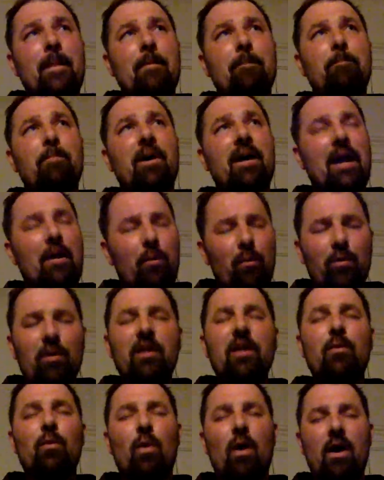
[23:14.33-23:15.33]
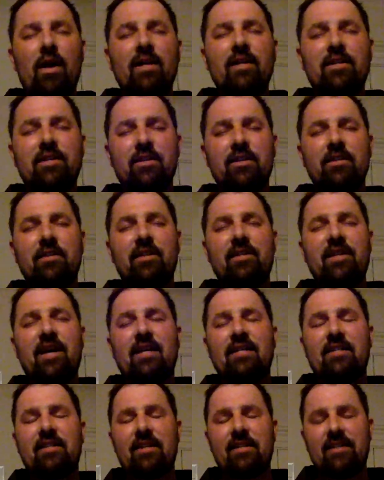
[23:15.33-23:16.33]
But I really wanted to
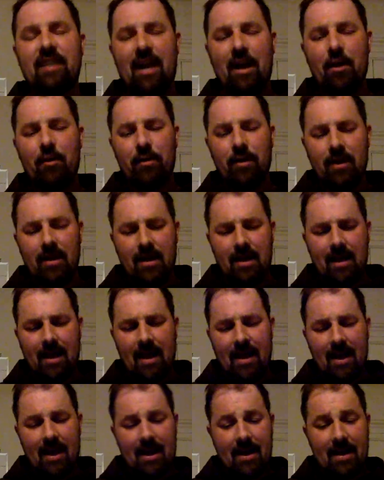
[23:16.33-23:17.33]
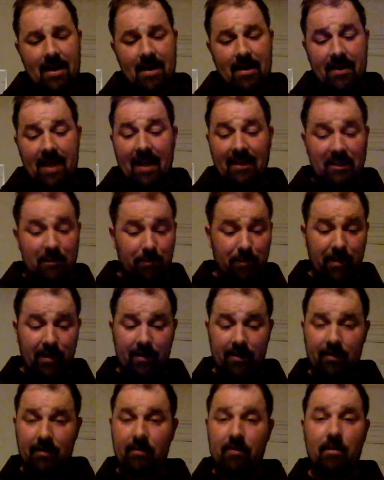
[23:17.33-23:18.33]
test this out, and that's
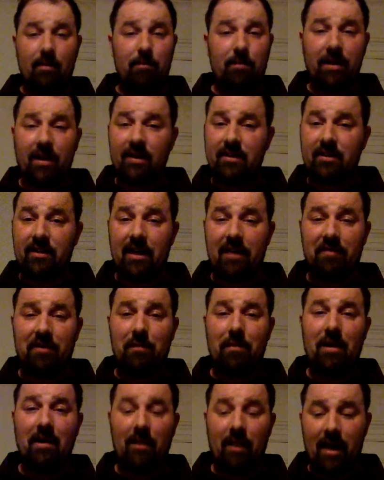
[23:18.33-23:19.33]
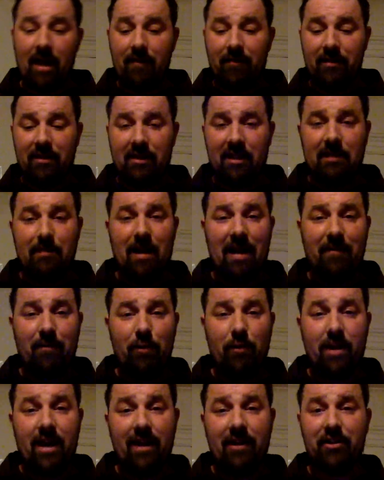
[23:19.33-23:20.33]
been the biggest gift in my life is my
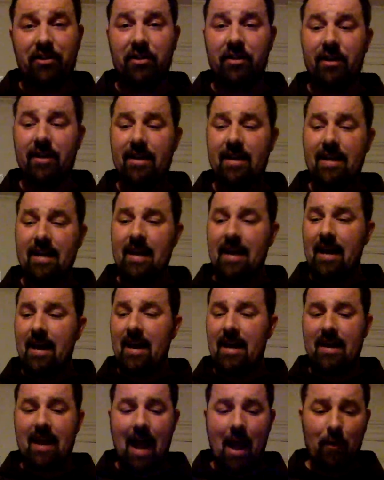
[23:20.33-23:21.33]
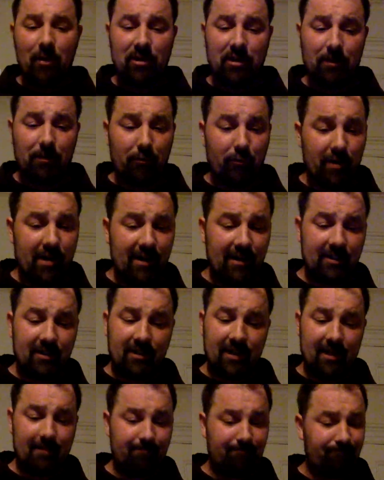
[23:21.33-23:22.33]
vocation, and now as a
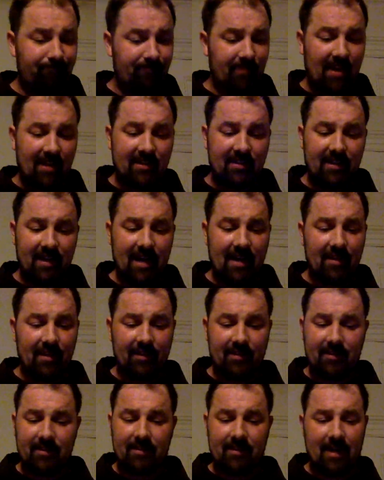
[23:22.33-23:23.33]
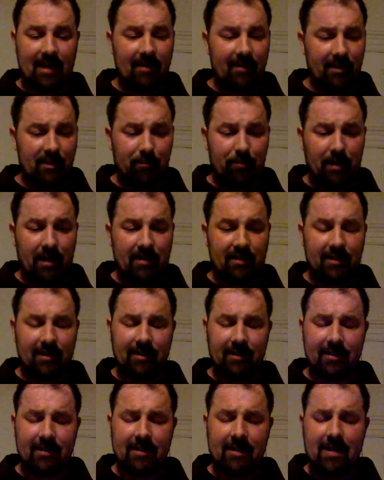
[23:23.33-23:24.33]
priest, I see endless
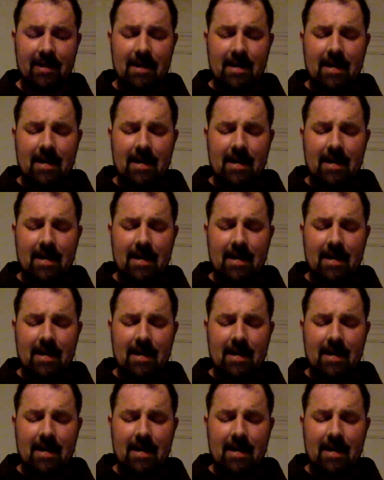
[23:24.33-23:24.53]
blessings.